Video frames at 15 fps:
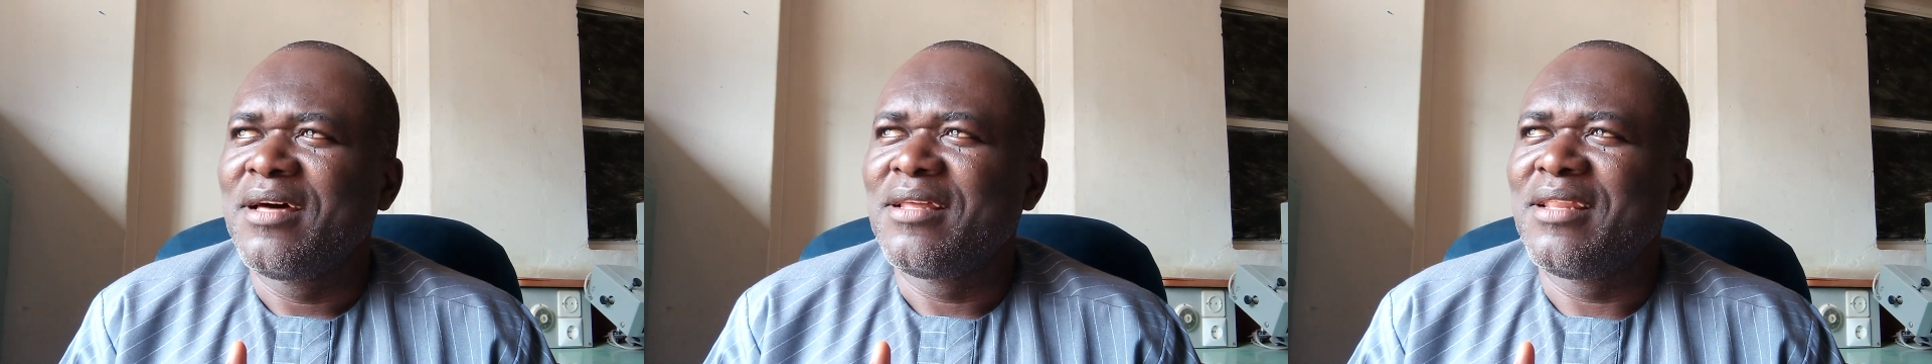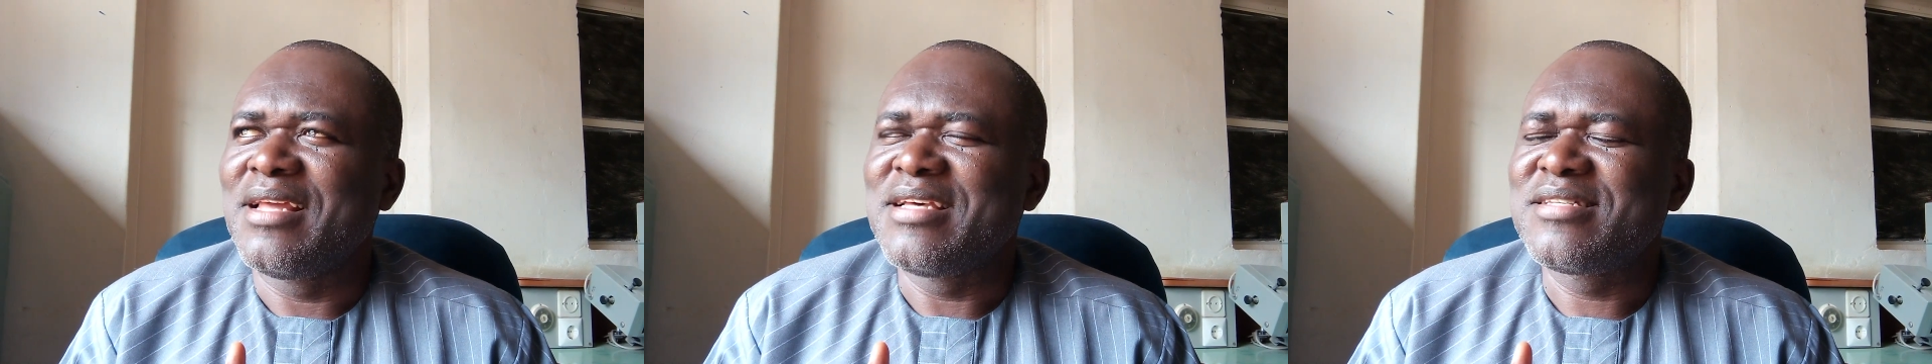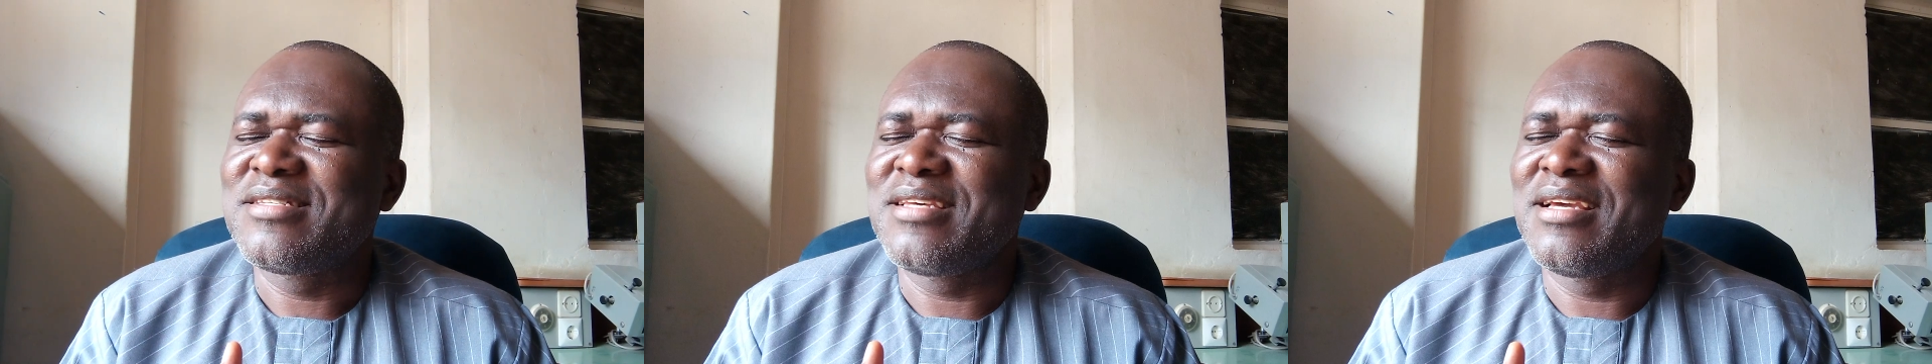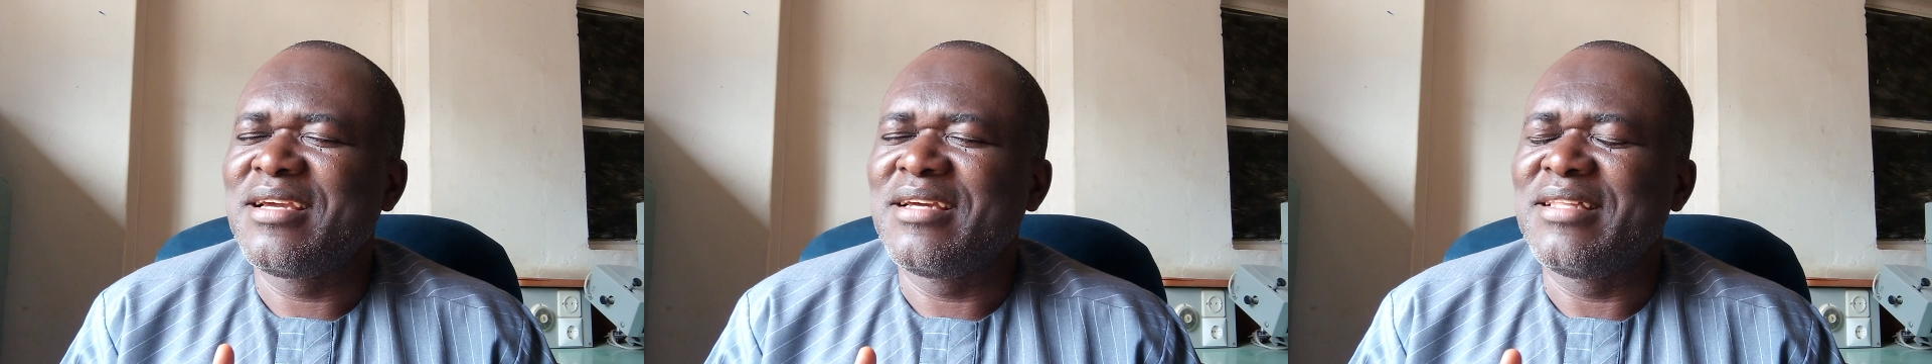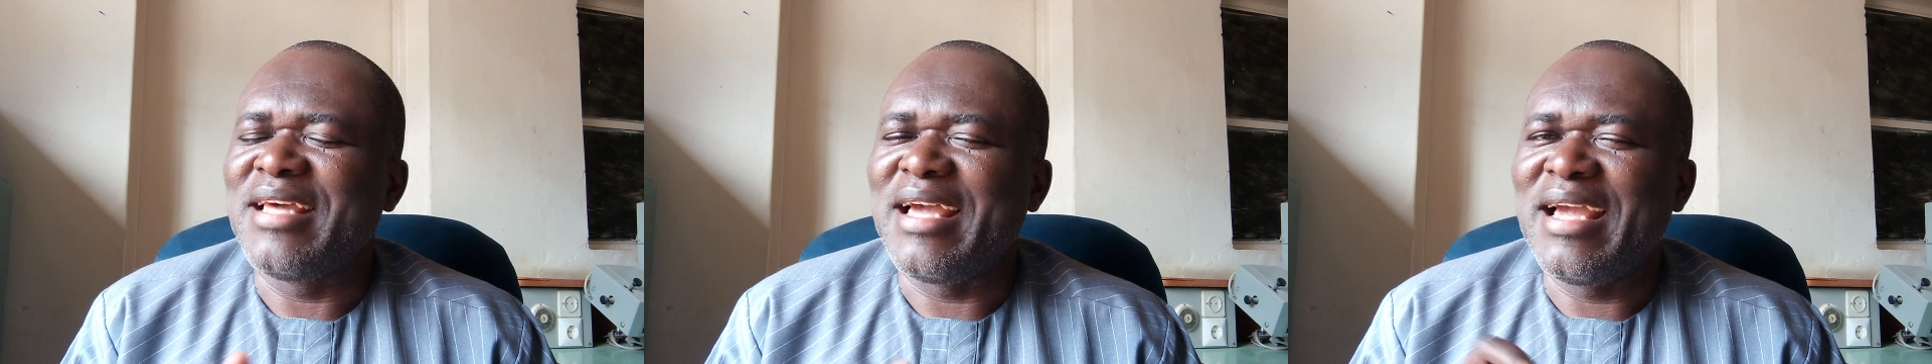
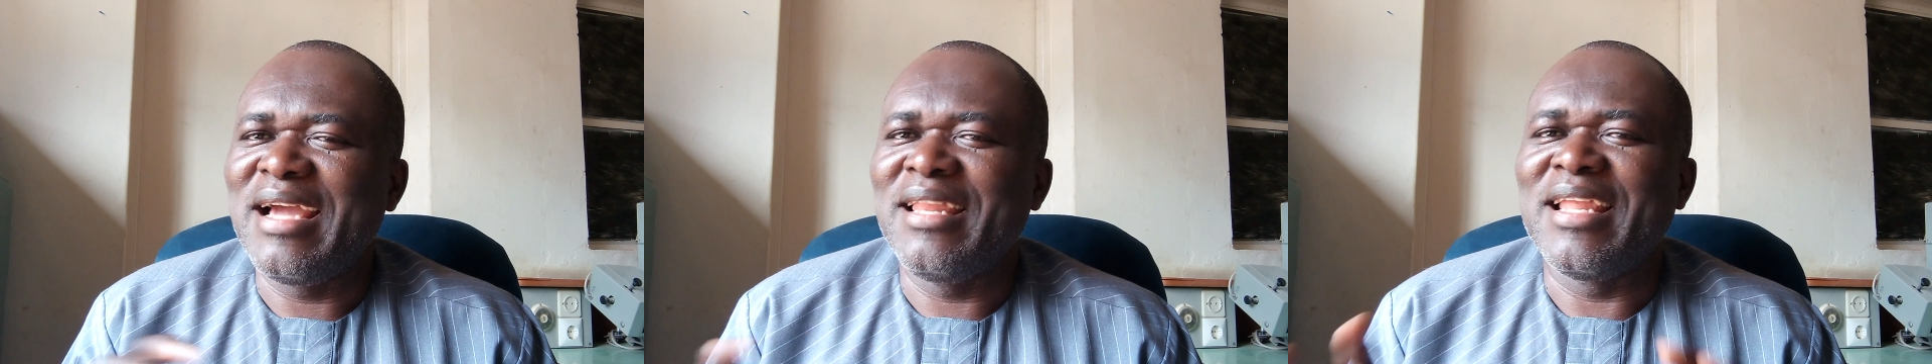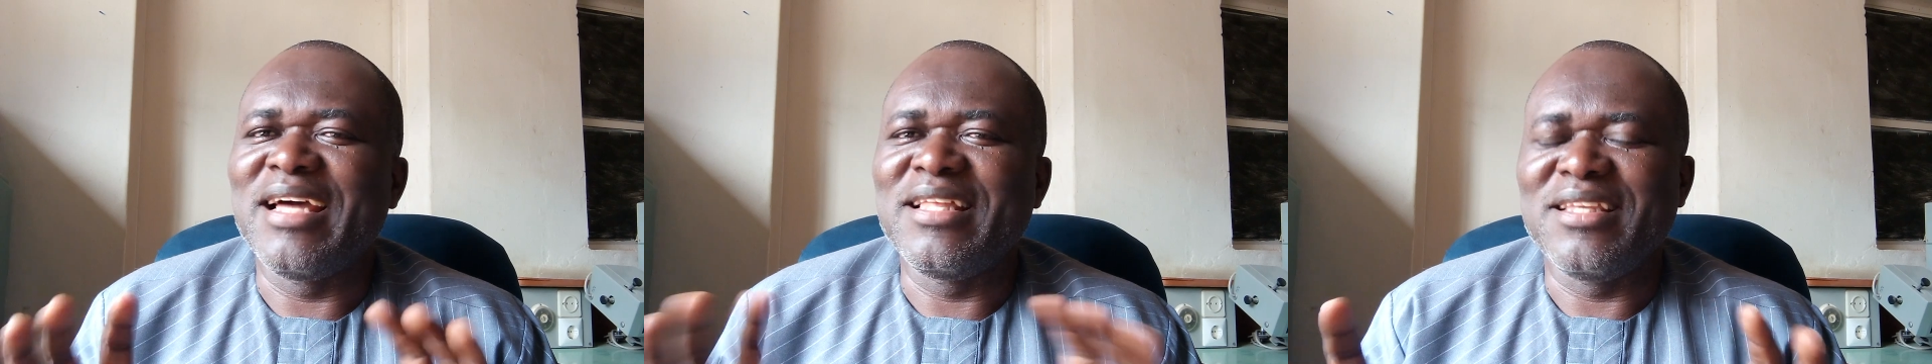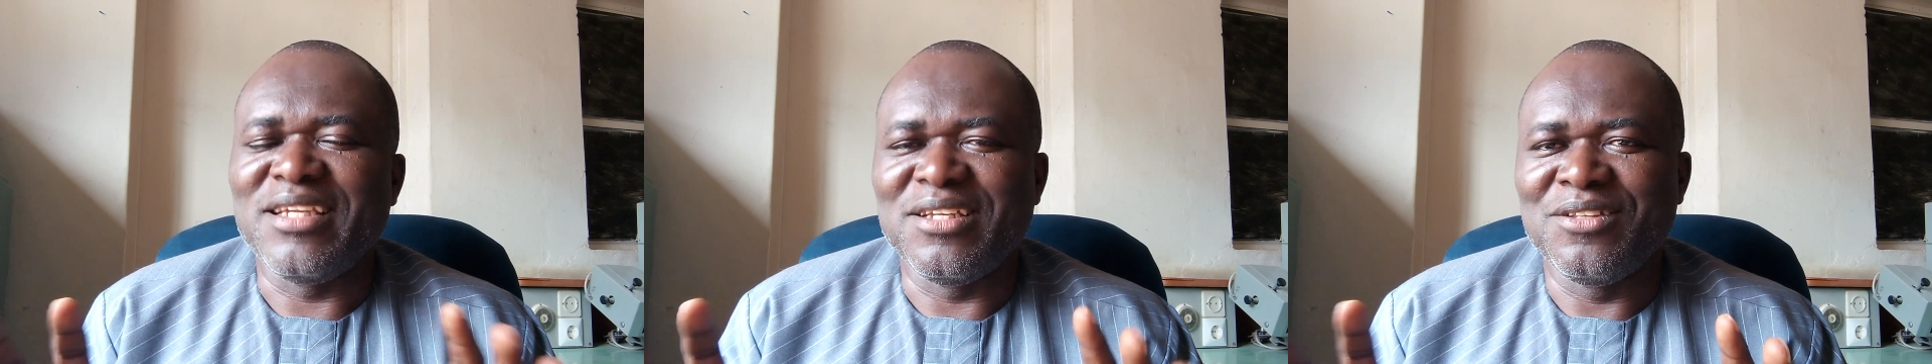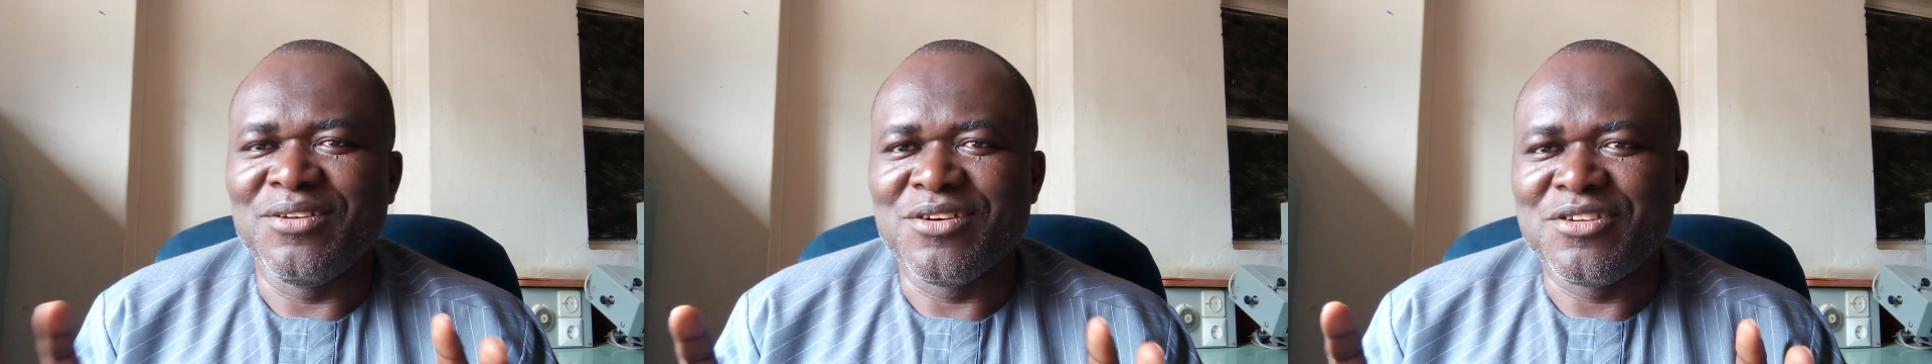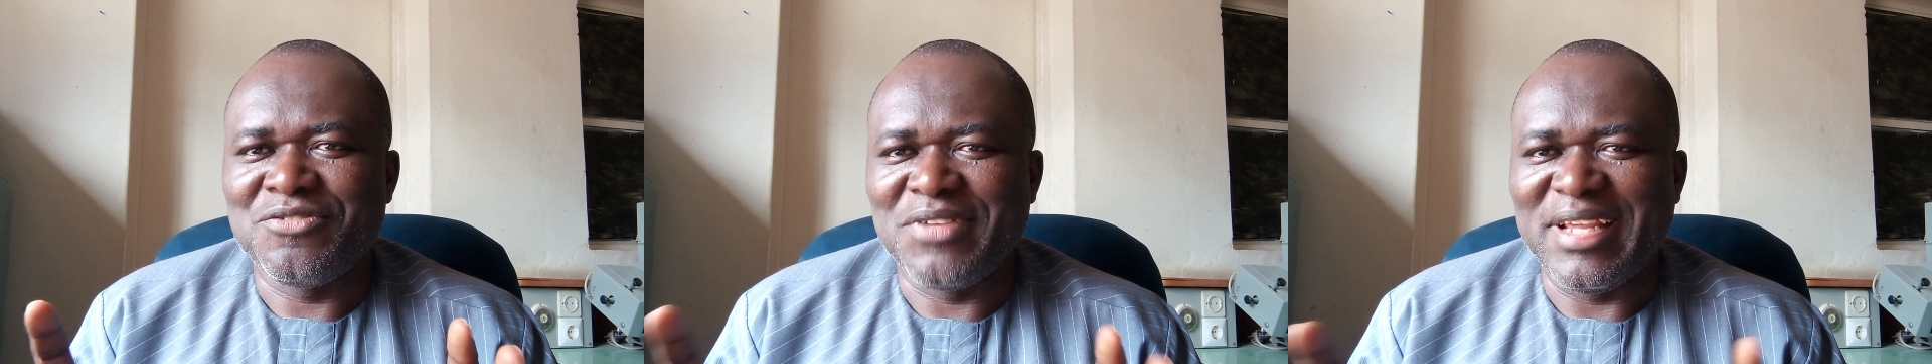the airline
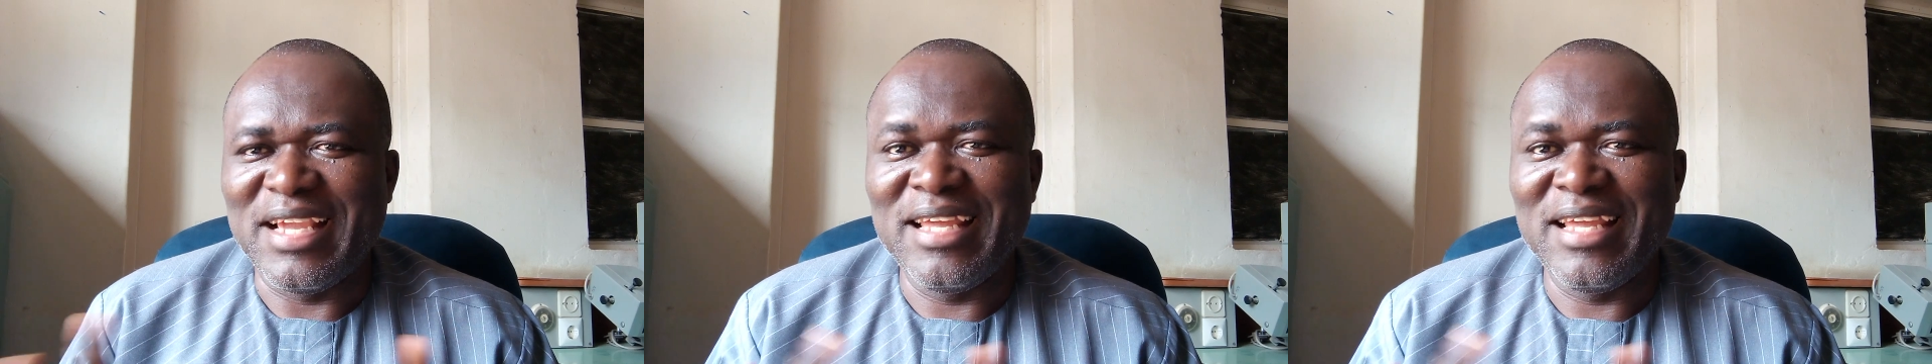industry,